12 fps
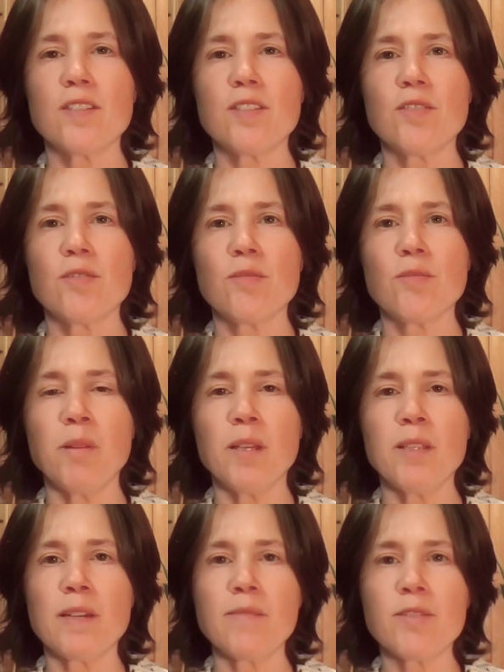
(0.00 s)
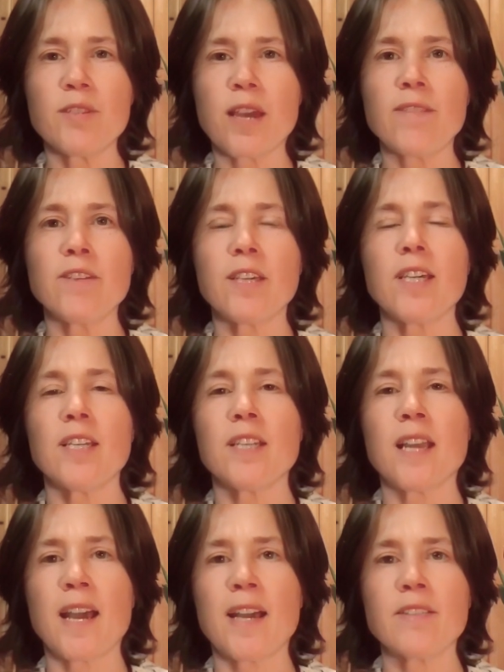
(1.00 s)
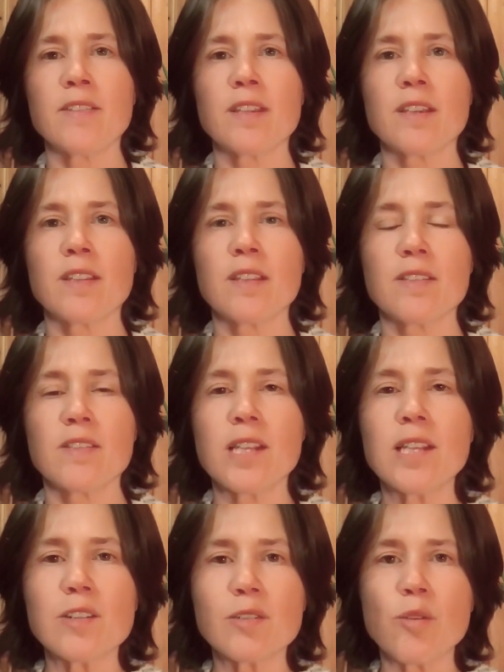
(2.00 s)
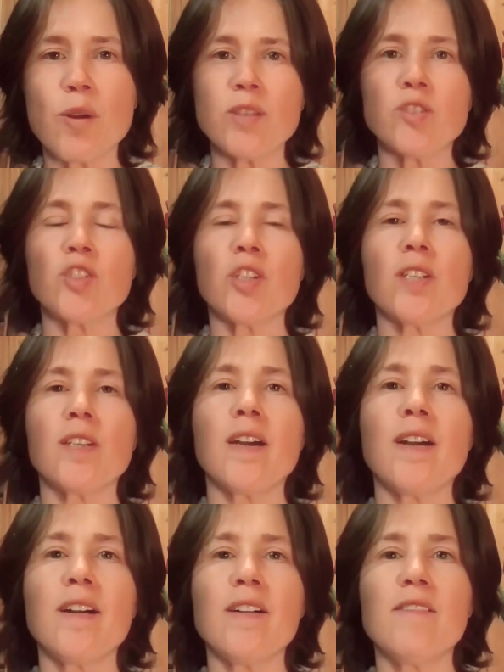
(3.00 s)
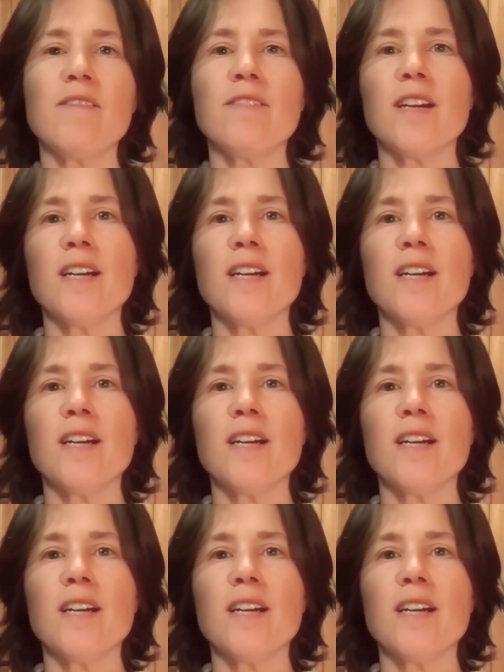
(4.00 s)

to play devil's advocate and ask the cynical question of,